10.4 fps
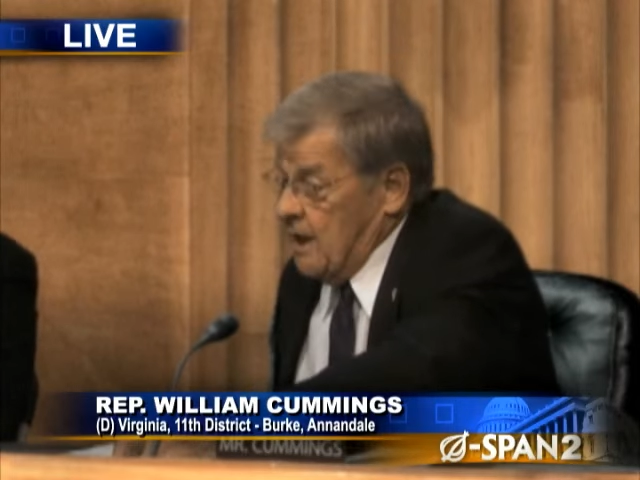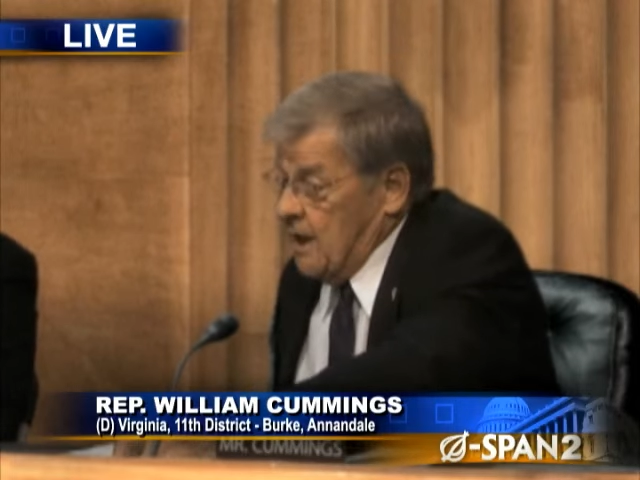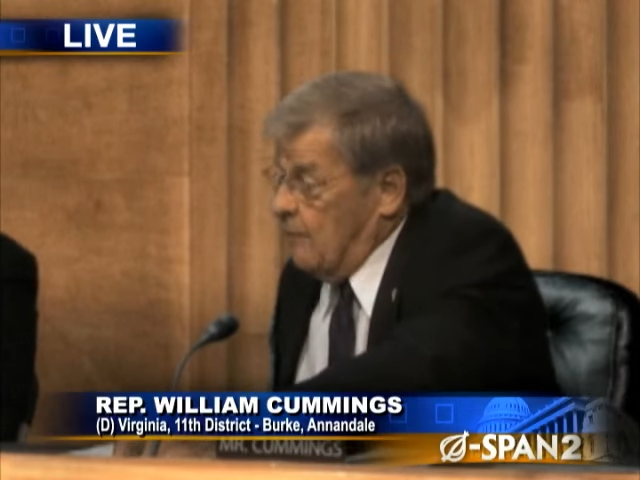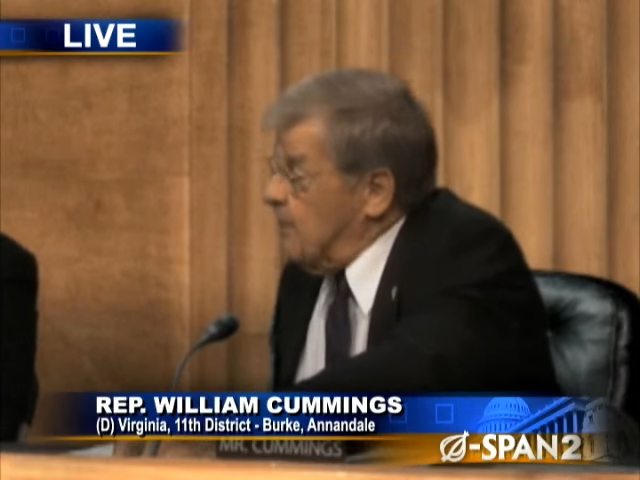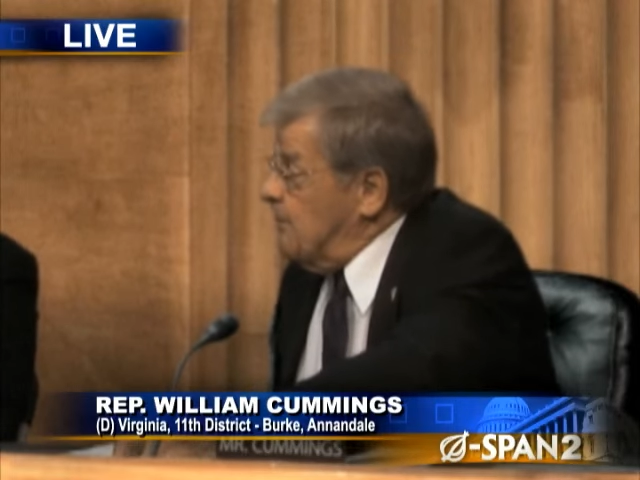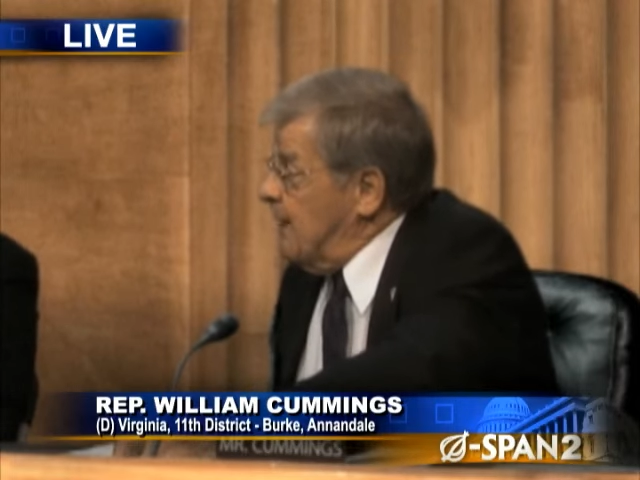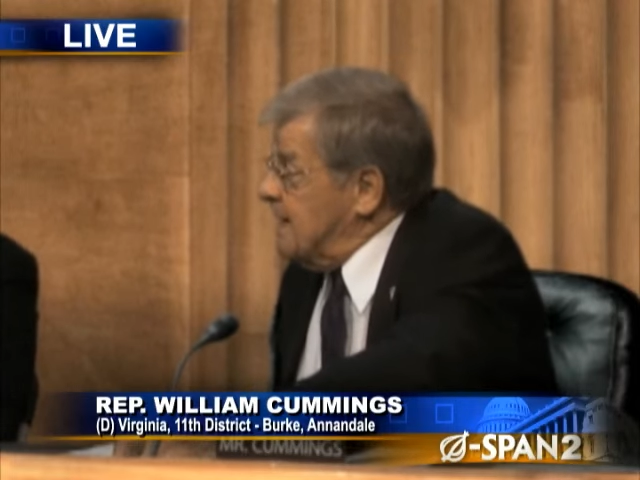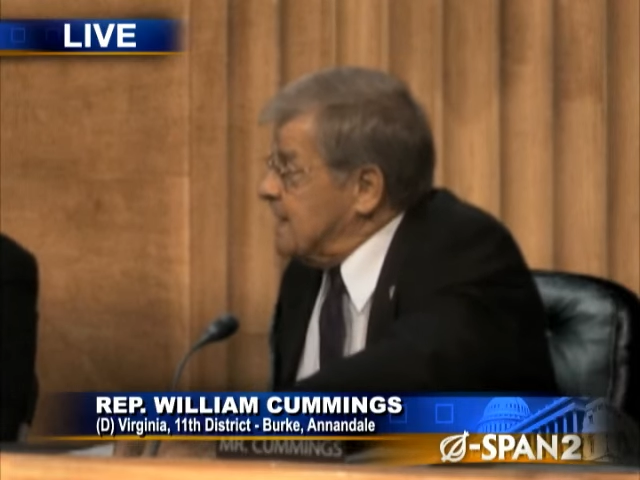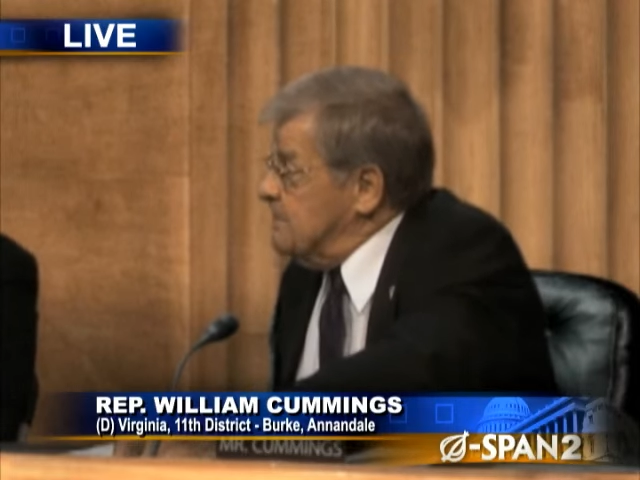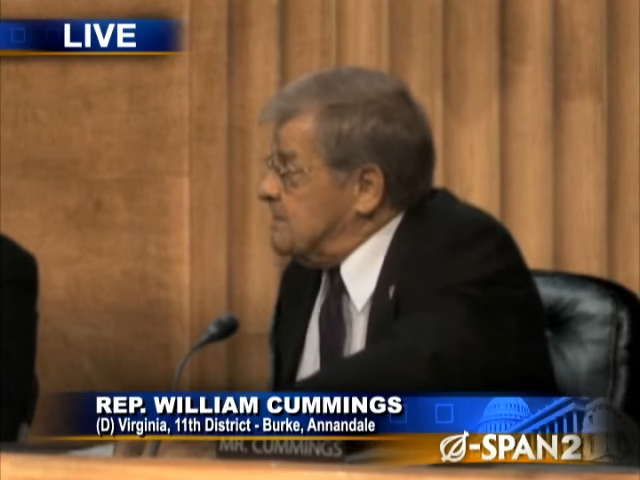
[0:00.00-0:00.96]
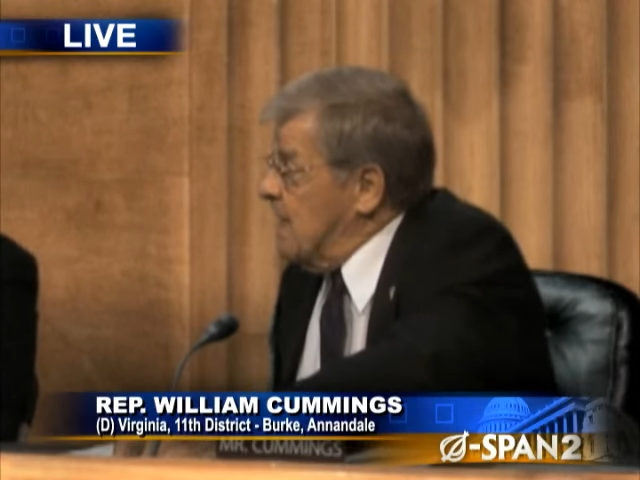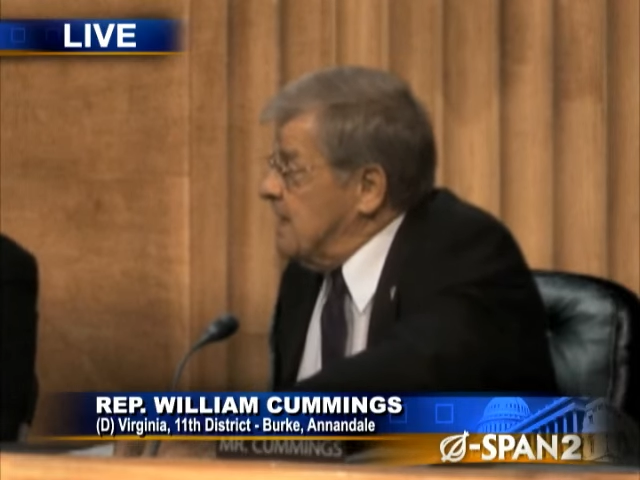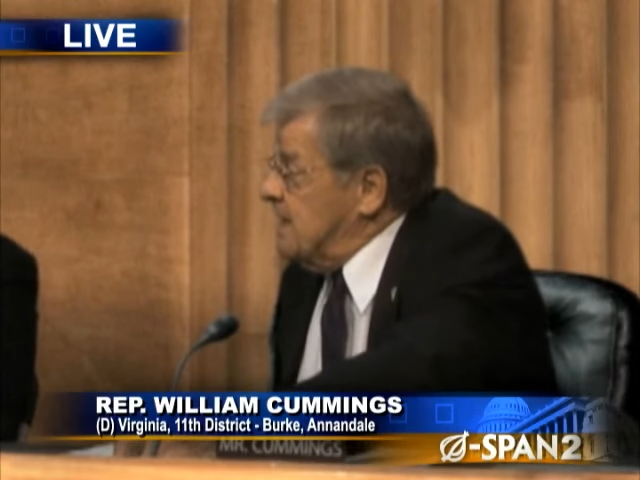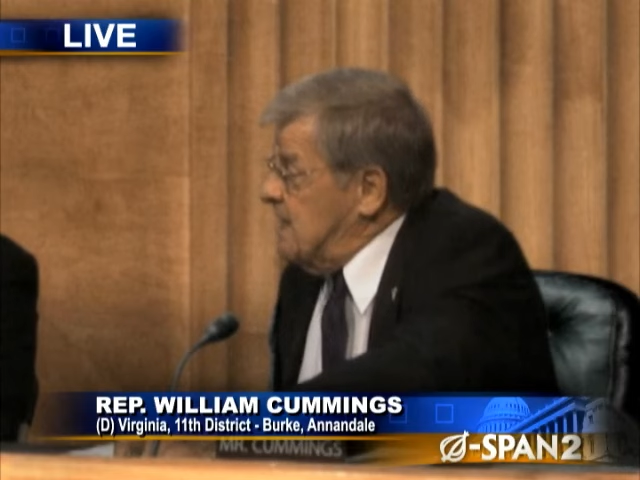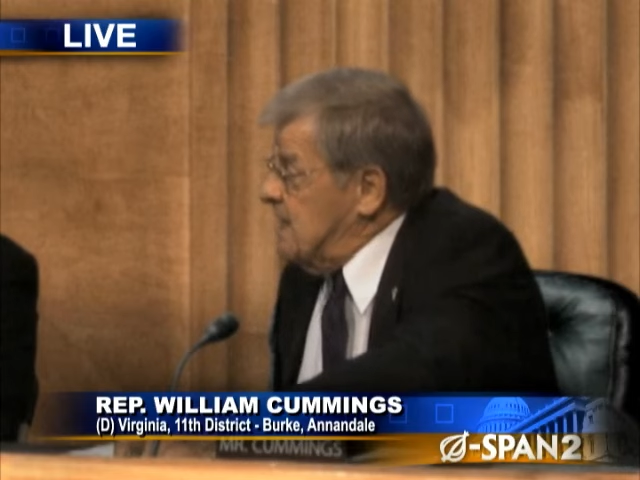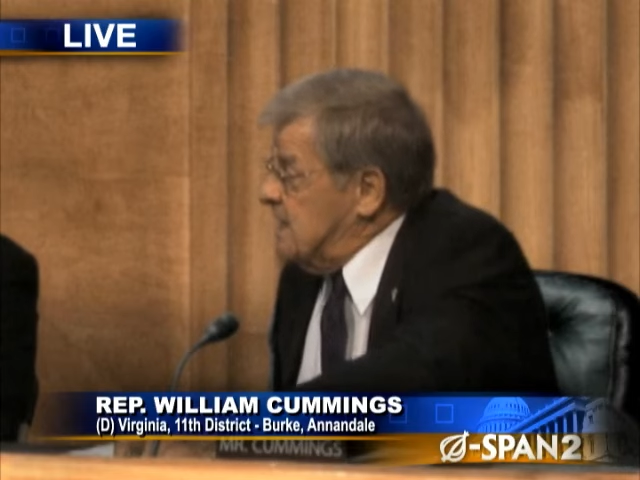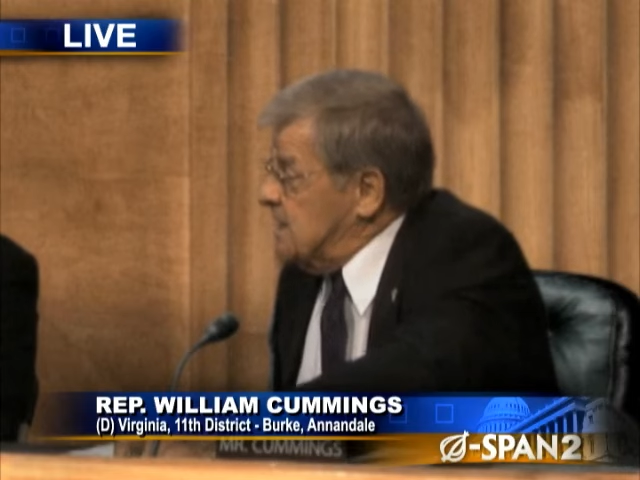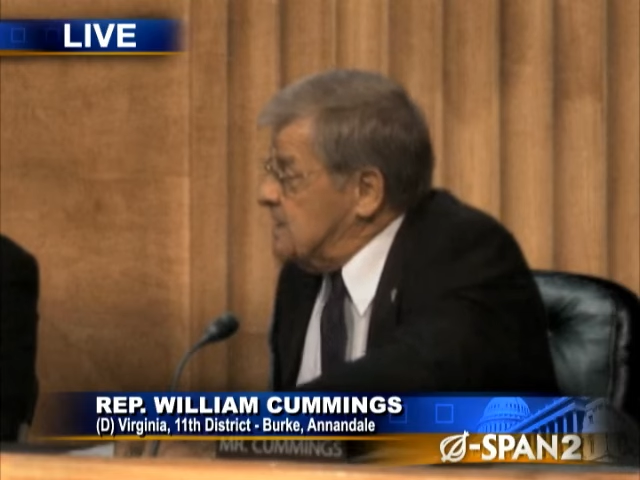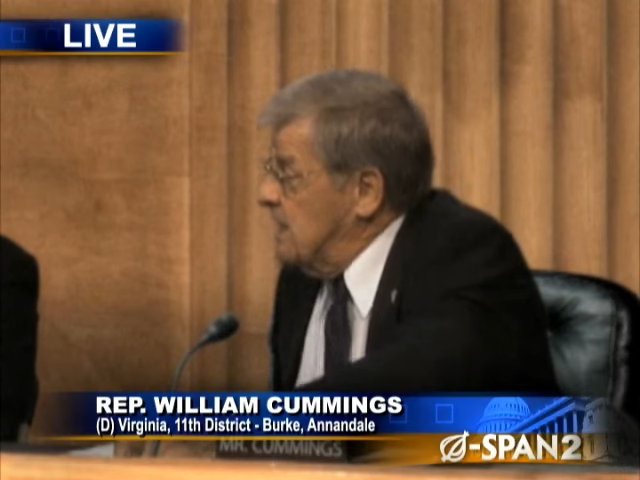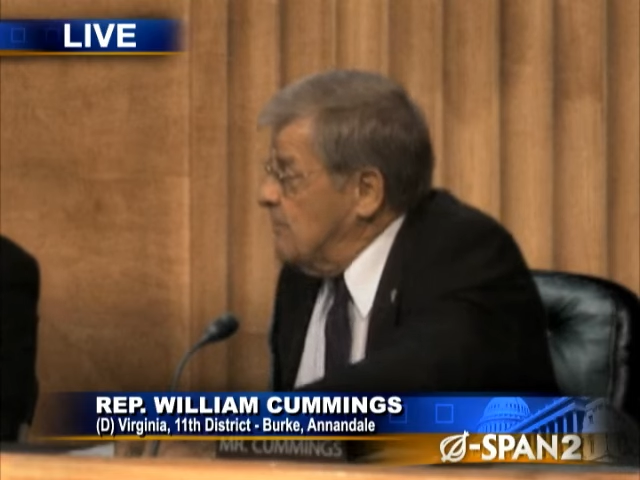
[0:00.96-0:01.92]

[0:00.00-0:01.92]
and when the bat comes down to eat it,